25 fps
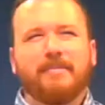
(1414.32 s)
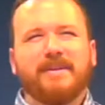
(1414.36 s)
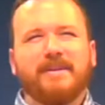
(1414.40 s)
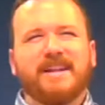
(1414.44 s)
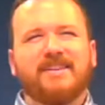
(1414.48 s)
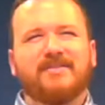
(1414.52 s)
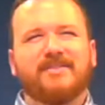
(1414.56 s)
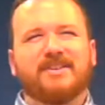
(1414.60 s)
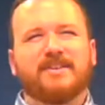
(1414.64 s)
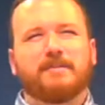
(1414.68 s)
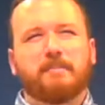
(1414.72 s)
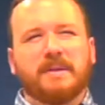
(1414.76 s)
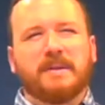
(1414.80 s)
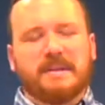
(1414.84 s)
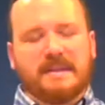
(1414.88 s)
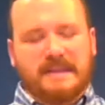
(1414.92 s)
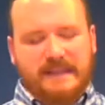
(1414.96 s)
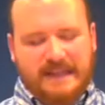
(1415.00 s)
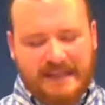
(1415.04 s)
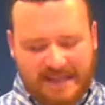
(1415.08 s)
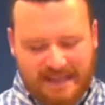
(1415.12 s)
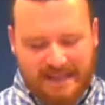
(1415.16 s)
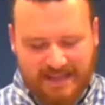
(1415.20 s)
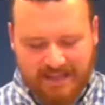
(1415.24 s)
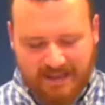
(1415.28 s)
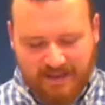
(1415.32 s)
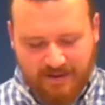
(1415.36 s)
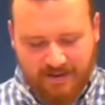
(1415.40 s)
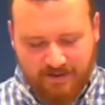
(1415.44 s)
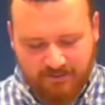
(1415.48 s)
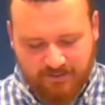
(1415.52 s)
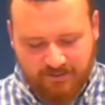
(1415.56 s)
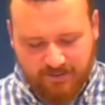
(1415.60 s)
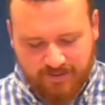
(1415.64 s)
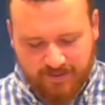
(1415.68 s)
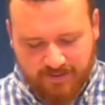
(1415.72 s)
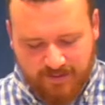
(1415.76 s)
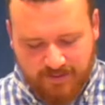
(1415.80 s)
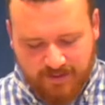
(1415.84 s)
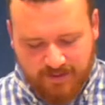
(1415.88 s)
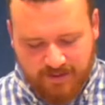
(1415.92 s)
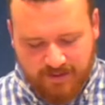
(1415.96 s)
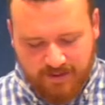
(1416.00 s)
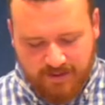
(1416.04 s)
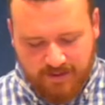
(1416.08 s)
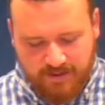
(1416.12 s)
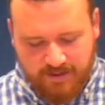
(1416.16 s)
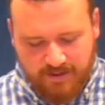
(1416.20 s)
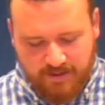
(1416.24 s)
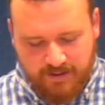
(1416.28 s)
of us believe
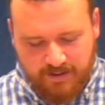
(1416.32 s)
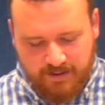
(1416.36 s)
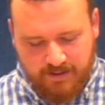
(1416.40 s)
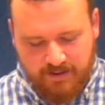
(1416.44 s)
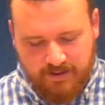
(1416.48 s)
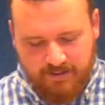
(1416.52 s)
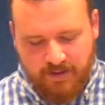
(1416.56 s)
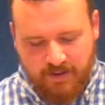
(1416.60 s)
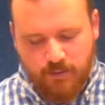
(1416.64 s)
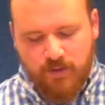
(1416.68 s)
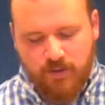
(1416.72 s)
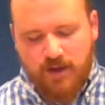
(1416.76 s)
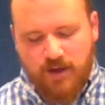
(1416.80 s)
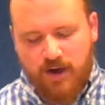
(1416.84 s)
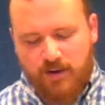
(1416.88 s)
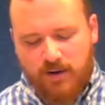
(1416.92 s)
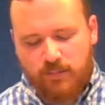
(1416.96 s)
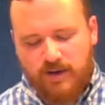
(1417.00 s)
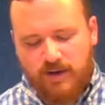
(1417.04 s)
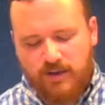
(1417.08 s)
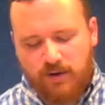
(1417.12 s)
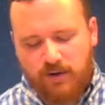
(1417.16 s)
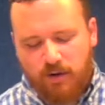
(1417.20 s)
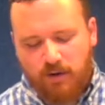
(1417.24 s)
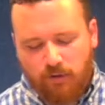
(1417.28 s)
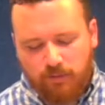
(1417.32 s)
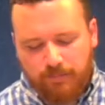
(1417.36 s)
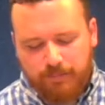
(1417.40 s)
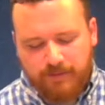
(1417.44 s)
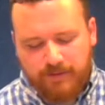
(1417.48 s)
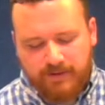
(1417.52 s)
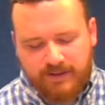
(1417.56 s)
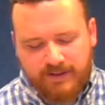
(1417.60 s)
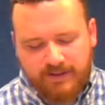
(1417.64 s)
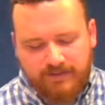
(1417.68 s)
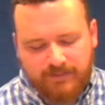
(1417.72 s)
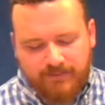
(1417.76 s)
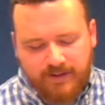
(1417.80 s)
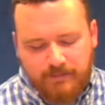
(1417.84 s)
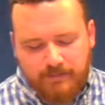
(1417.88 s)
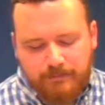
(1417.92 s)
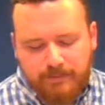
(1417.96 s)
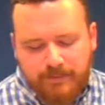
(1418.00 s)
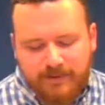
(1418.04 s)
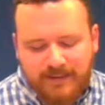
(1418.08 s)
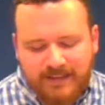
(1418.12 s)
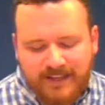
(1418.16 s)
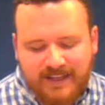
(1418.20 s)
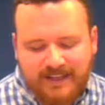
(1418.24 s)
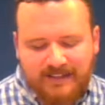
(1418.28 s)
that we ought to withhold belief
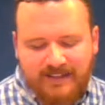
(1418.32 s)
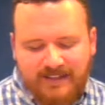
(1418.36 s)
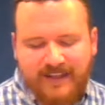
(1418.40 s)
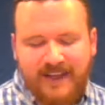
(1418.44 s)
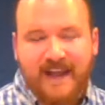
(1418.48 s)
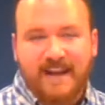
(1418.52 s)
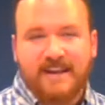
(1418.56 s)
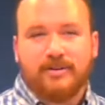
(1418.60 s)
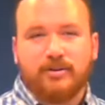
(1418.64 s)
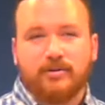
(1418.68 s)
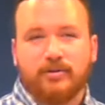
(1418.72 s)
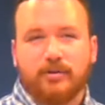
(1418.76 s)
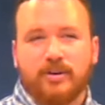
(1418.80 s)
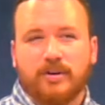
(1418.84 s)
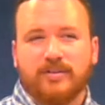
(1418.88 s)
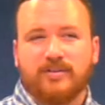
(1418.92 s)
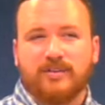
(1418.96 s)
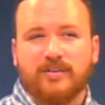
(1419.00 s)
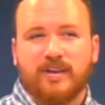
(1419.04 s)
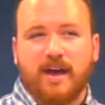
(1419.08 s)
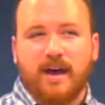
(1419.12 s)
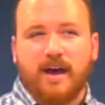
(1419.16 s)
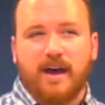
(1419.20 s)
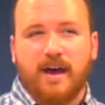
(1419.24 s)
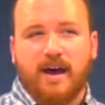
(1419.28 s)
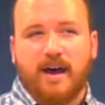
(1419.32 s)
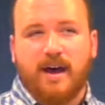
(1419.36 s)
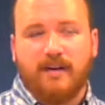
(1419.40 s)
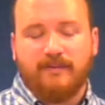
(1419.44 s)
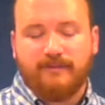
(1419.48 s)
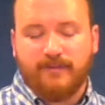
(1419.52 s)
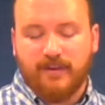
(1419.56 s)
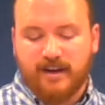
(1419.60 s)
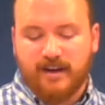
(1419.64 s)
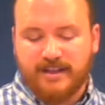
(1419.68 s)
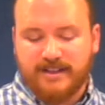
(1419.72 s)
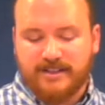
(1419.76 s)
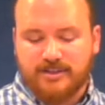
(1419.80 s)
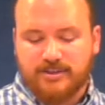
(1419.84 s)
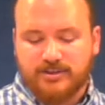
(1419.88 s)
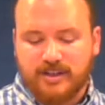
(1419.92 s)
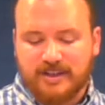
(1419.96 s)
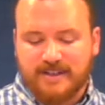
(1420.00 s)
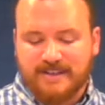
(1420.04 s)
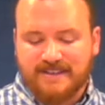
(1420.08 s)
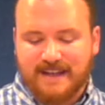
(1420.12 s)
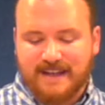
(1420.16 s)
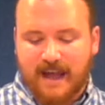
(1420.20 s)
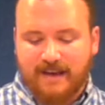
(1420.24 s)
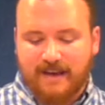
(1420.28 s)
completely and endorse a very
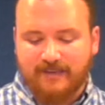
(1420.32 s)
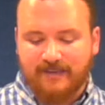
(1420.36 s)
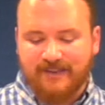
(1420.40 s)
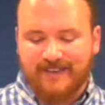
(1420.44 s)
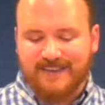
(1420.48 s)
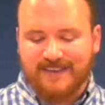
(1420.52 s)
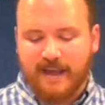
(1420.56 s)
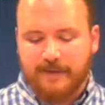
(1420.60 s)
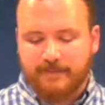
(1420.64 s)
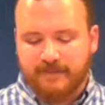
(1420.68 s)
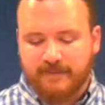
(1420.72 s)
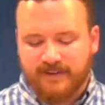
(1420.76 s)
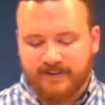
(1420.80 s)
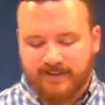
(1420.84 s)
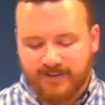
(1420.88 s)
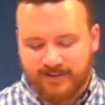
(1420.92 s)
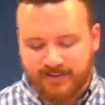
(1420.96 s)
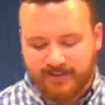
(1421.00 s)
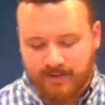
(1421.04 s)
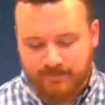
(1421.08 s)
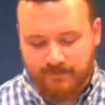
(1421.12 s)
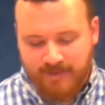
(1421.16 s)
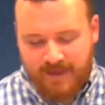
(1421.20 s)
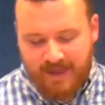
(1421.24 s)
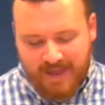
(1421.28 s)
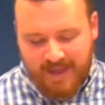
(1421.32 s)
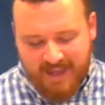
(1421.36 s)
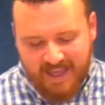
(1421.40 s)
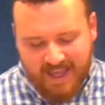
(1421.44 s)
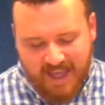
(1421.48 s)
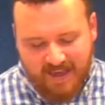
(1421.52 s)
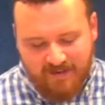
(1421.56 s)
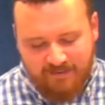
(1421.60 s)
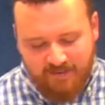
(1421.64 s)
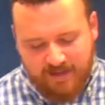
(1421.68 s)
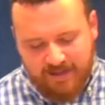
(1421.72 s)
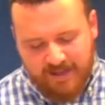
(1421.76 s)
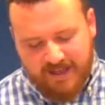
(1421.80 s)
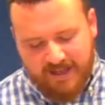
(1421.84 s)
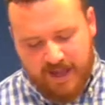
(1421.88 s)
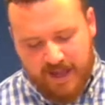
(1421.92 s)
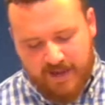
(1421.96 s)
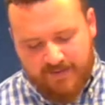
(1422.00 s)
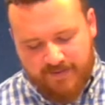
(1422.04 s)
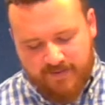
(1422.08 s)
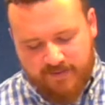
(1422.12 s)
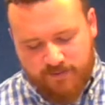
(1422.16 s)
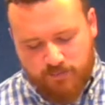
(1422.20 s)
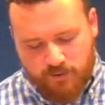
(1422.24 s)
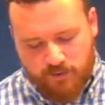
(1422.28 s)
strict kind of skepticism, even in
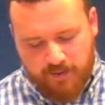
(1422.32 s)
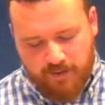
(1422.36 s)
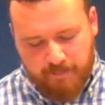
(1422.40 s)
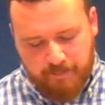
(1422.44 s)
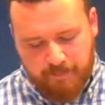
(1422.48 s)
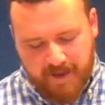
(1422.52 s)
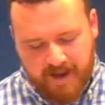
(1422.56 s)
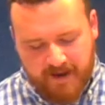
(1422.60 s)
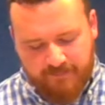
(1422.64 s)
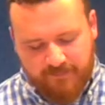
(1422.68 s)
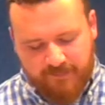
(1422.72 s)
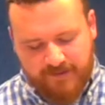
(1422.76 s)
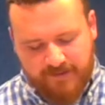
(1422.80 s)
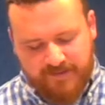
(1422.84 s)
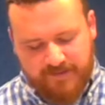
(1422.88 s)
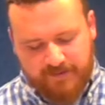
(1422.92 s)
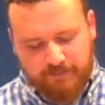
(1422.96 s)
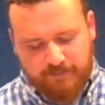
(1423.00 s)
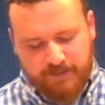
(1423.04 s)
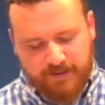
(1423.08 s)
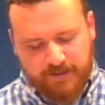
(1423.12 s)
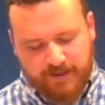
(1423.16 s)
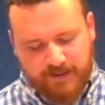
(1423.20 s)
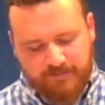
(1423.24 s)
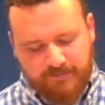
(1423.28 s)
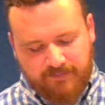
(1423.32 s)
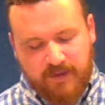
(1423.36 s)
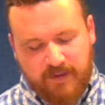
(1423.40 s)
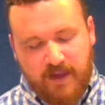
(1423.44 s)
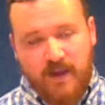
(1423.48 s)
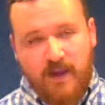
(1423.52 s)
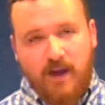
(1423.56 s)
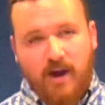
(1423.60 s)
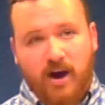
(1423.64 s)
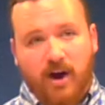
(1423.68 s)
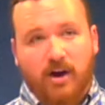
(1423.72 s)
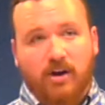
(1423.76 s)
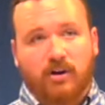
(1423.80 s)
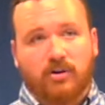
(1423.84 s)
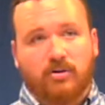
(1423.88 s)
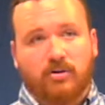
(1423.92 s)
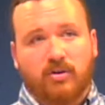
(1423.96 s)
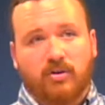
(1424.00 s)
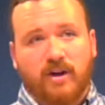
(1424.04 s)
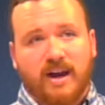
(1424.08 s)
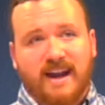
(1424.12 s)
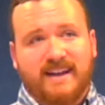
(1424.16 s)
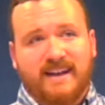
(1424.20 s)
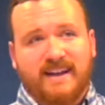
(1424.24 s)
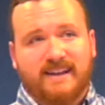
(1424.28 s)
cases where the benefits of belief are
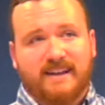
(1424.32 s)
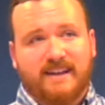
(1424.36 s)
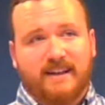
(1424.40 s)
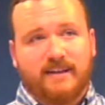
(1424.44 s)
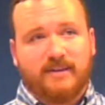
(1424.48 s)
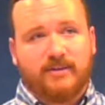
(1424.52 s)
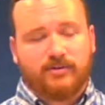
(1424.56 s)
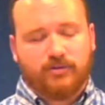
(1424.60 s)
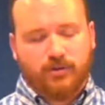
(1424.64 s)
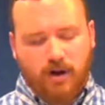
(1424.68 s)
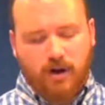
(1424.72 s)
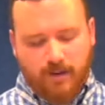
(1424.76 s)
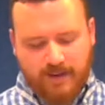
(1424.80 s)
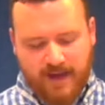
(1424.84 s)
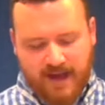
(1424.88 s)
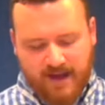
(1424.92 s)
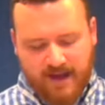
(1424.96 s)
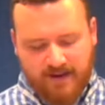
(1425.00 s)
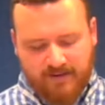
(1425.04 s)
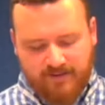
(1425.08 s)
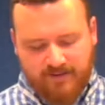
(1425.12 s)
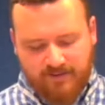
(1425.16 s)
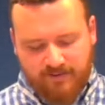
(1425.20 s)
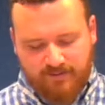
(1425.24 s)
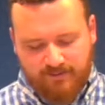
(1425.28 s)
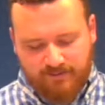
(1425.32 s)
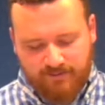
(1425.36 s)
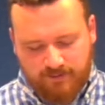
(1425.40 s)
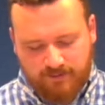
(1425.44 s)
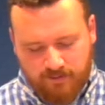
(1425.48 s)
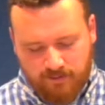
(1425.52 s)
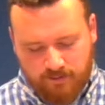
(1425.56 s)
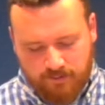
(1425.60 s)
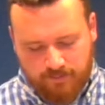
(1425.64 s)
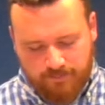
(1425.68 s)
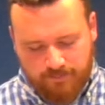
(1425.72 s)
great and the drawbacks few?